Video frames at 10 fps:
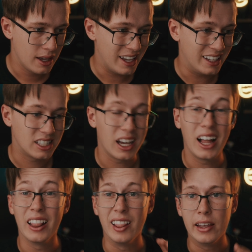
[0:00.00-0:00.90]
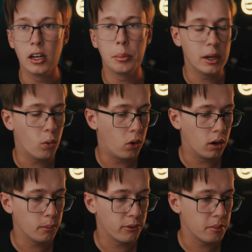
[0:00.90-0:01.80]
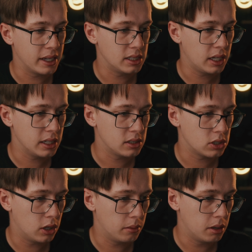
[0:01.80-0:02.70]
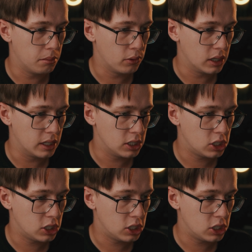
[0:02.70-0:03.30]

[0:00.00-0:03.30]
It's a little bit warm for my taste, so I'm gonna bring it